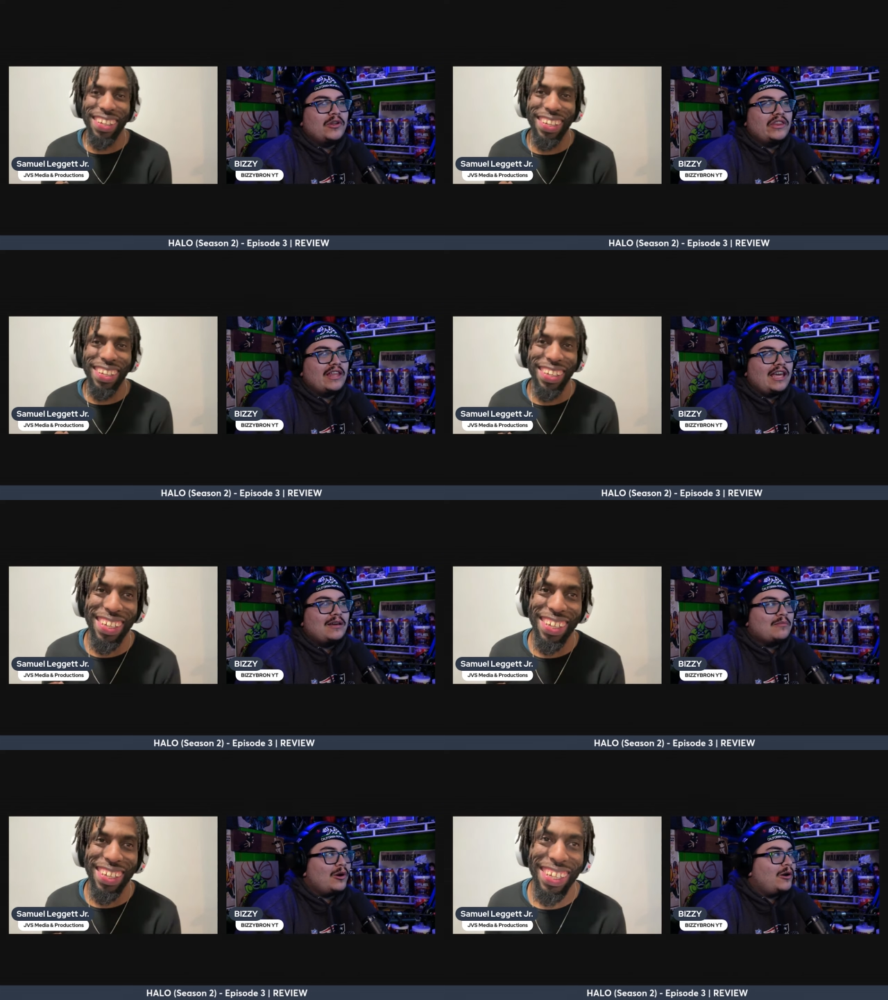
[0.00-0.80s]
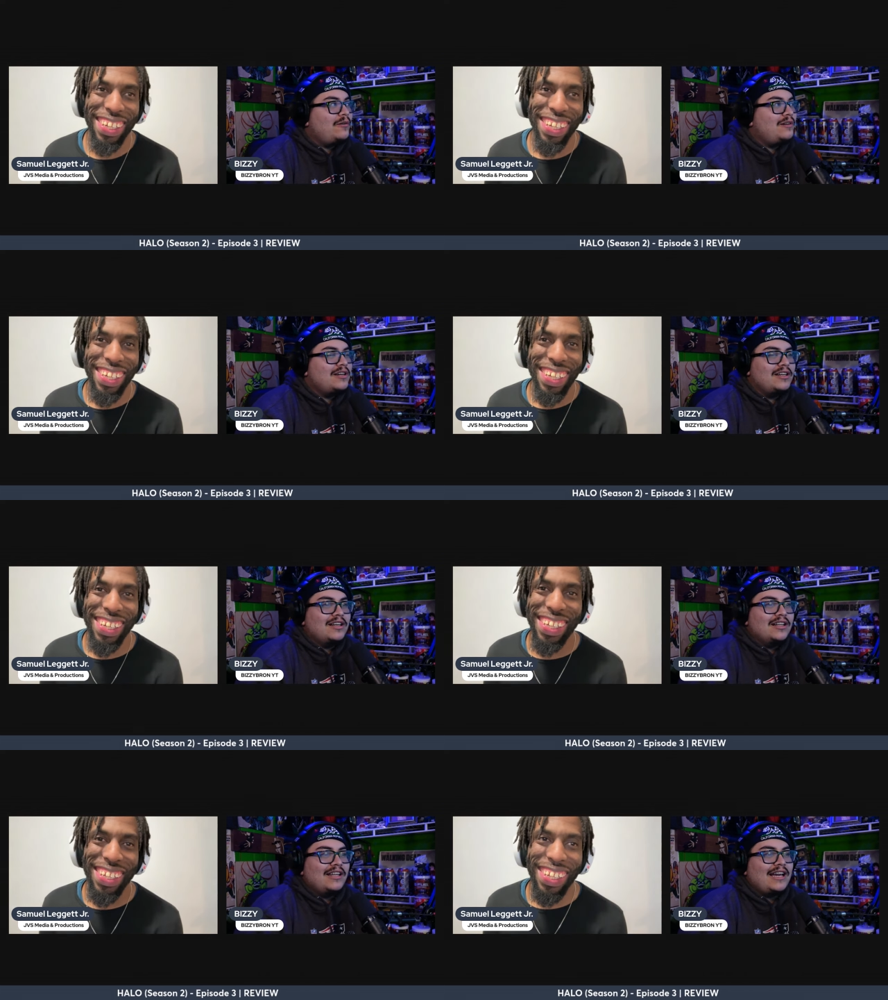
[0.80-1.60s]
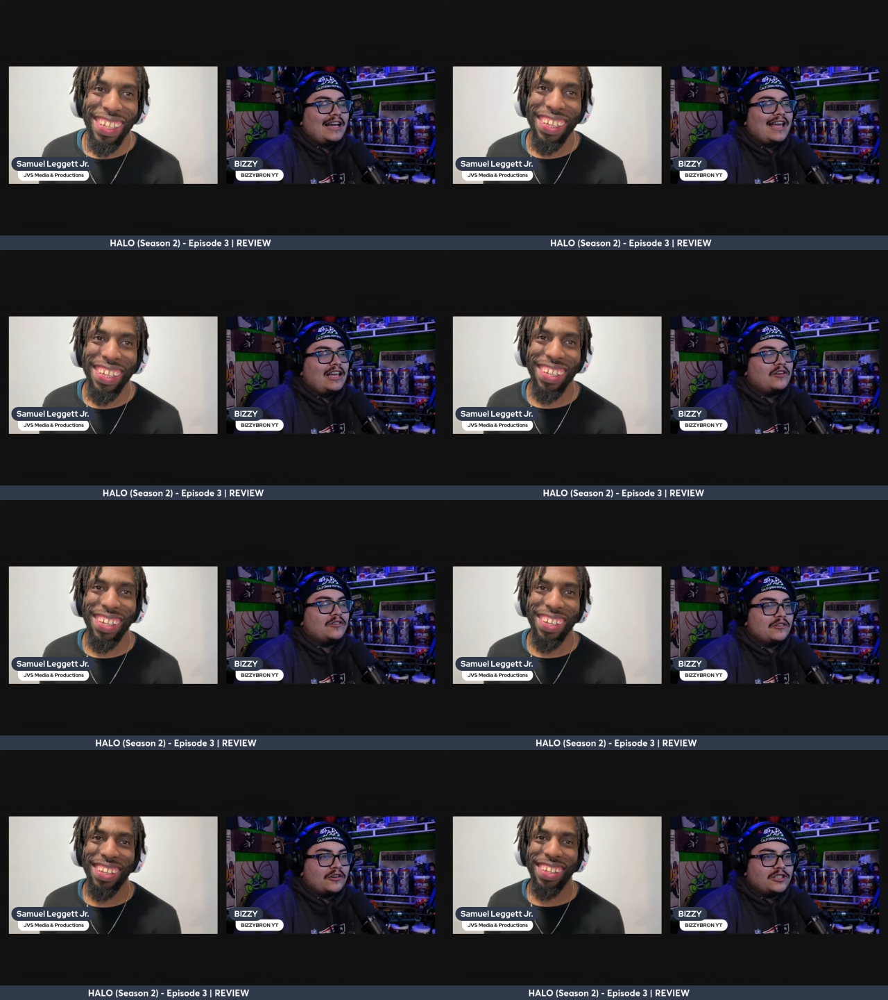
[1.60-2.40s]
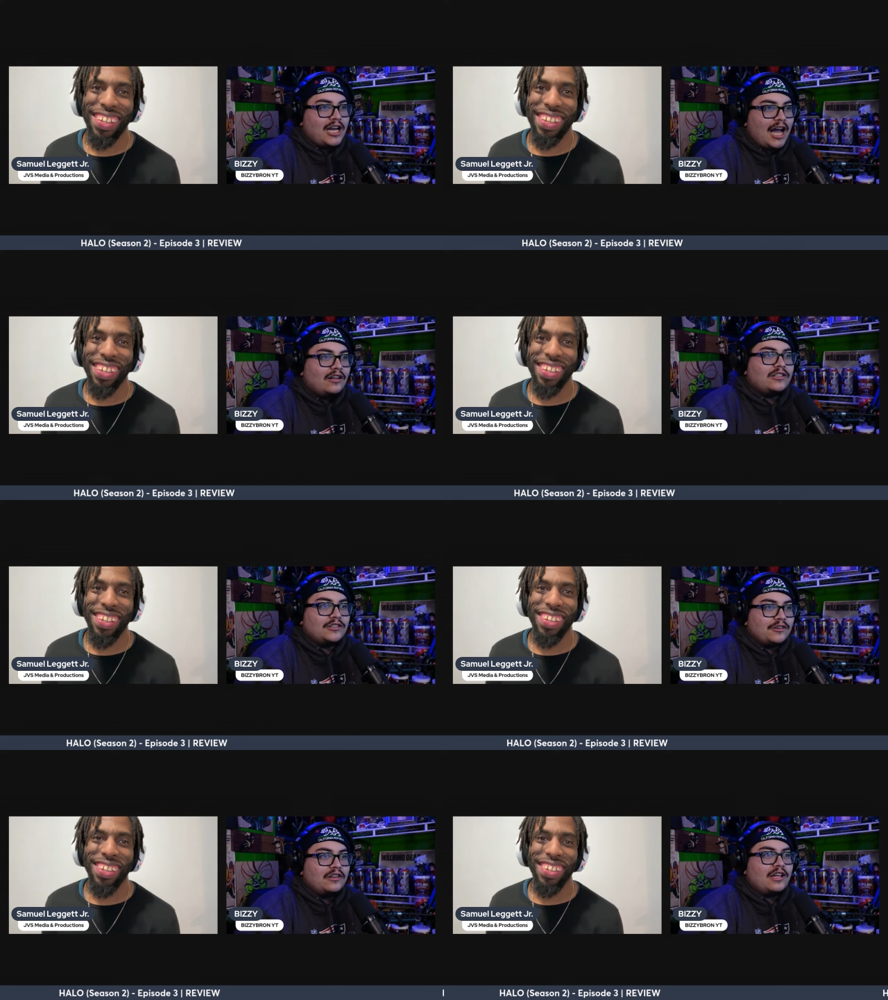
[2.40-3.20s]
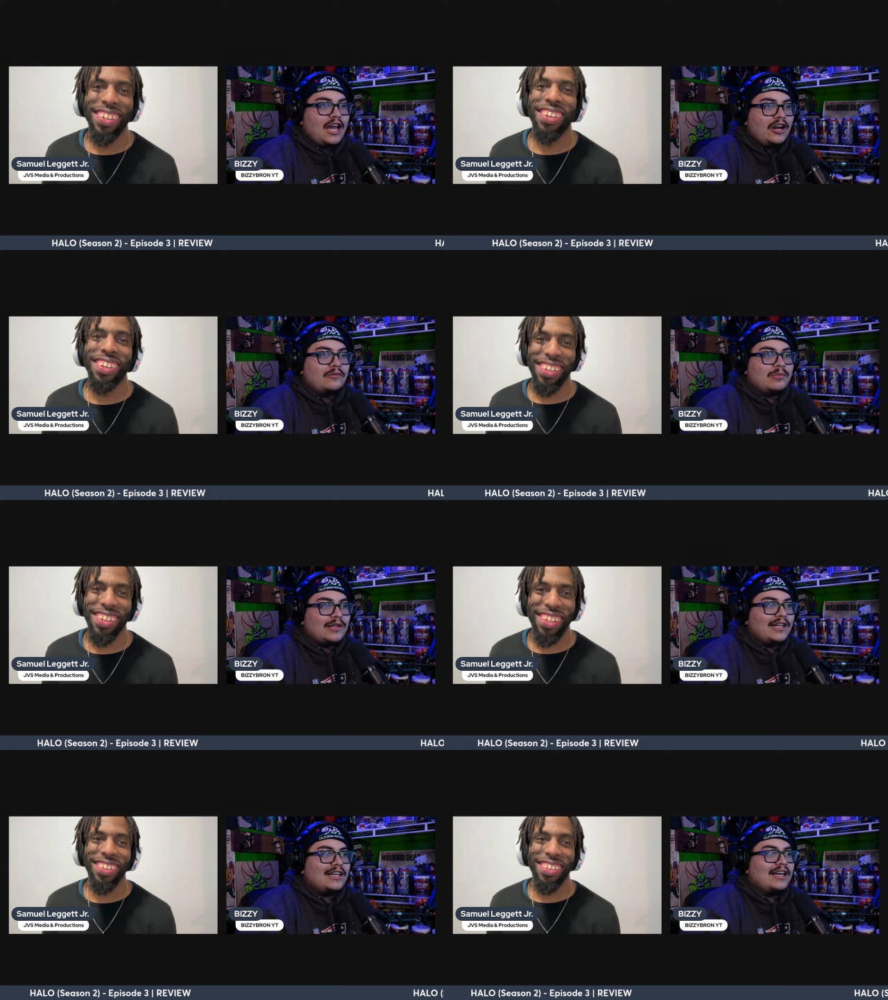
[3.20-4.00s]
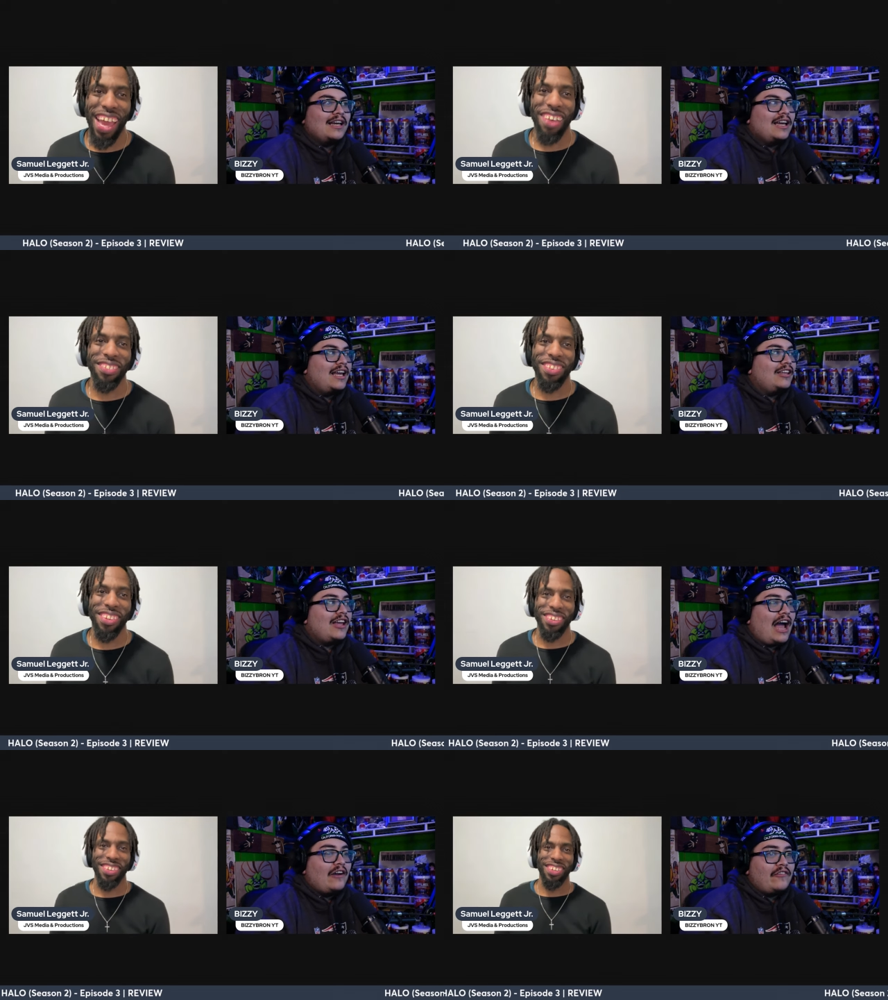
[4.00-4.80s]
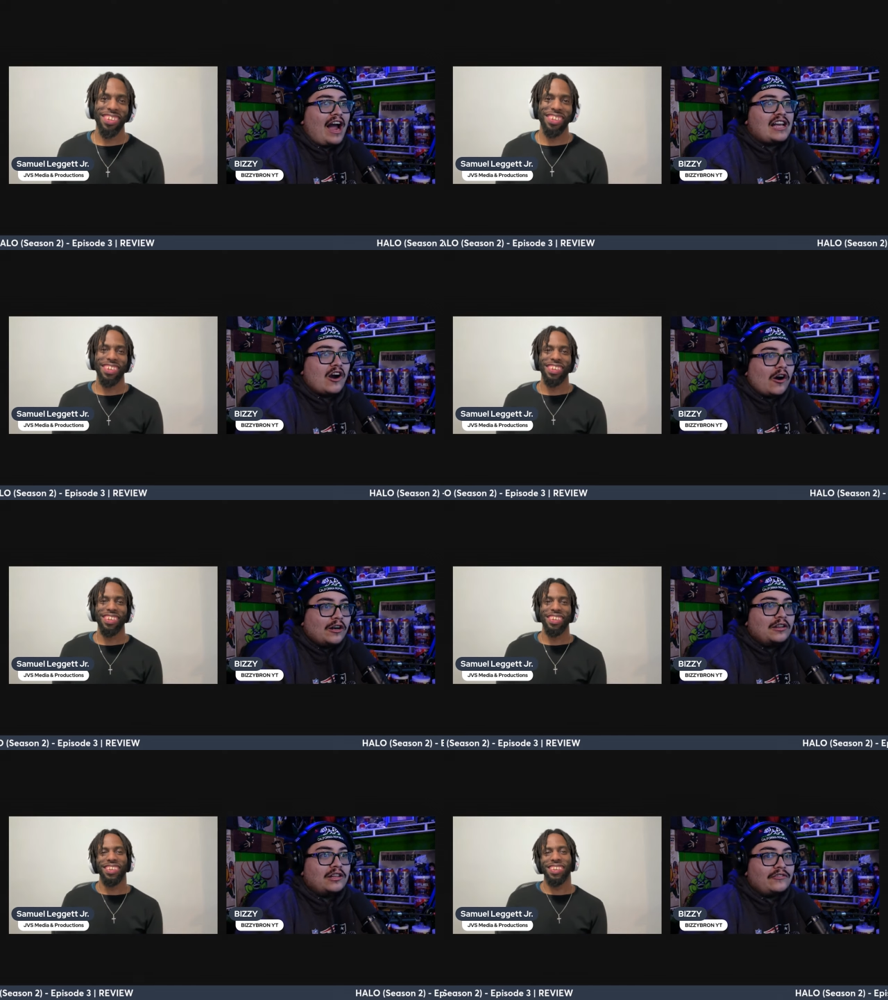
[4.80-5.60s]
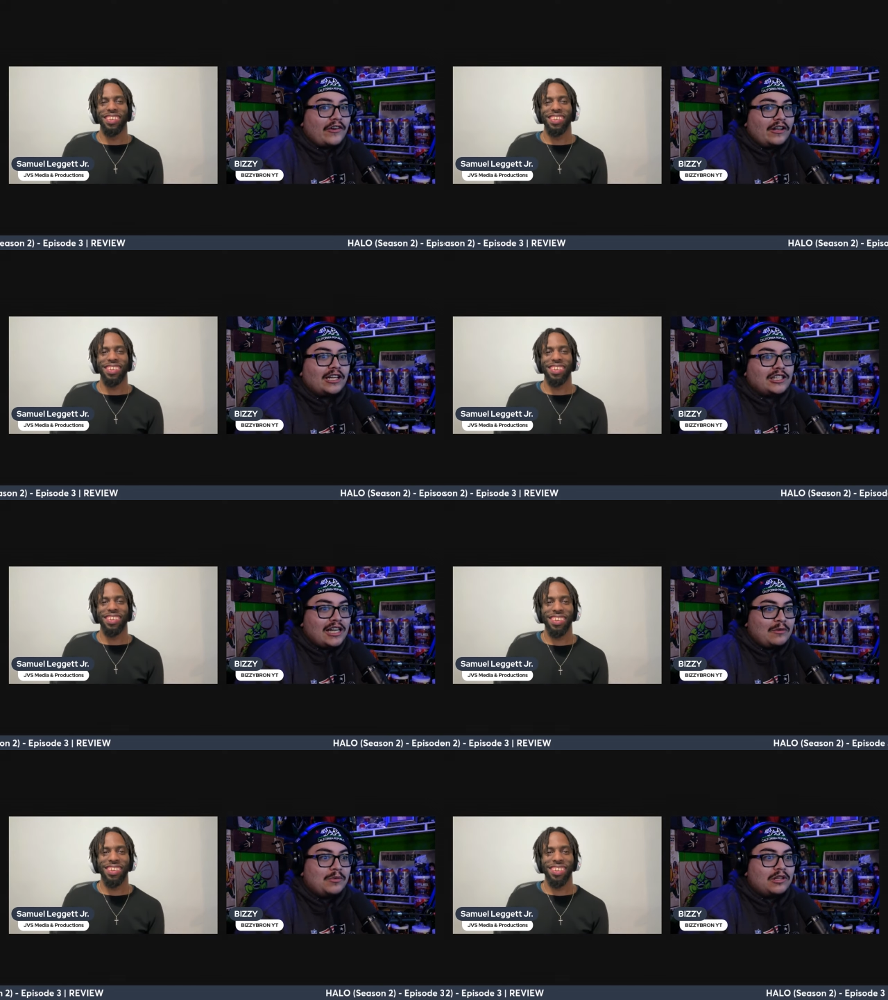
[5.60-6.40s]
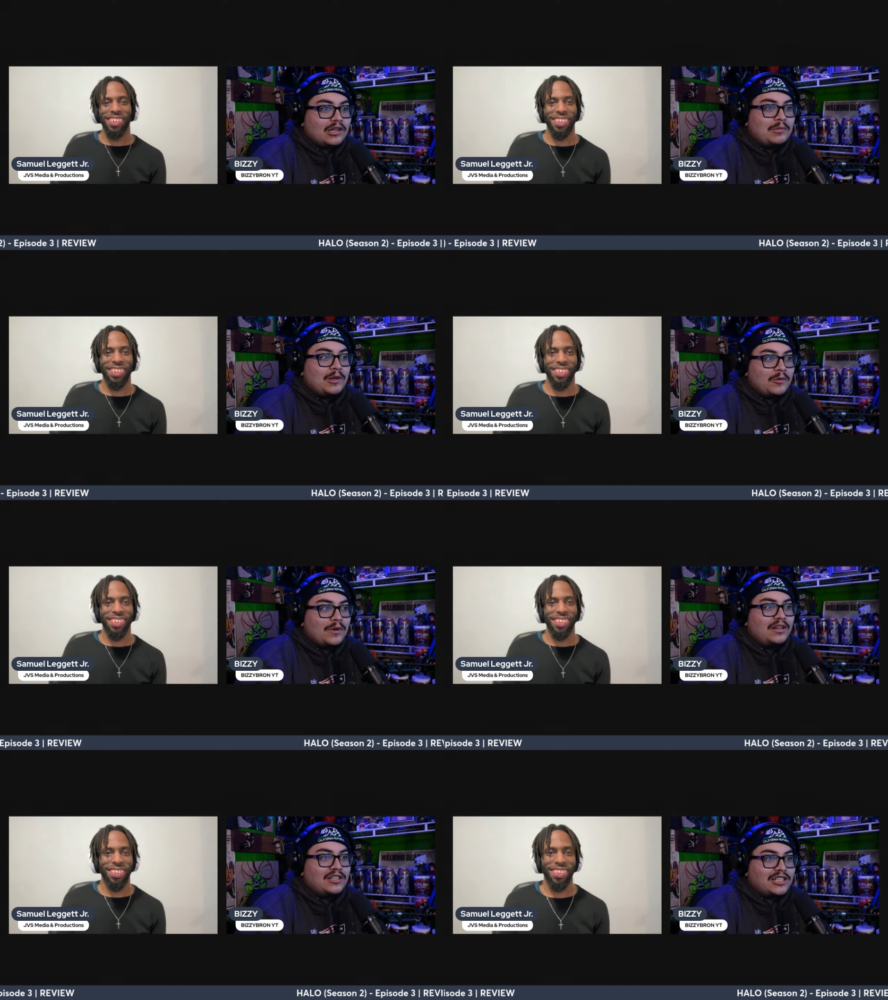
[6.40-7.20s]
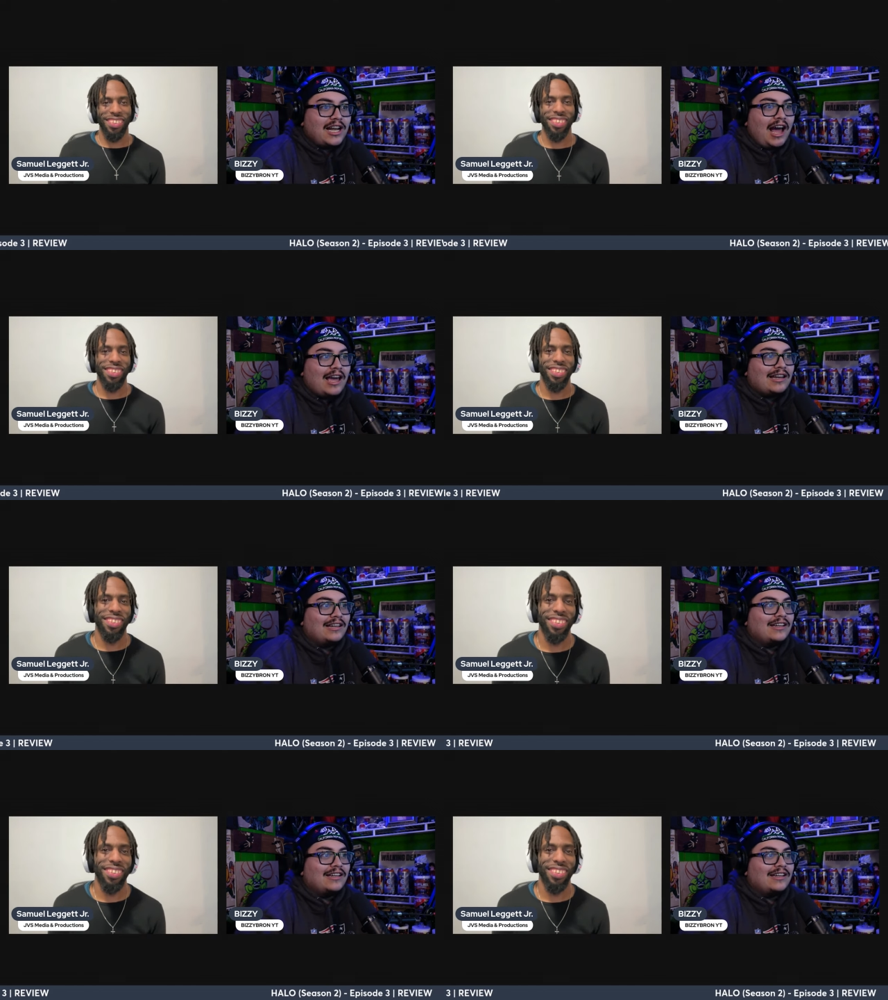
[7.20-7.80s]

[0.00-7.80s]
Speaker 1: thing, bro. Like I get you're child and you're scared, but like absolutely I I honestly felt like he was gonna be the reason she died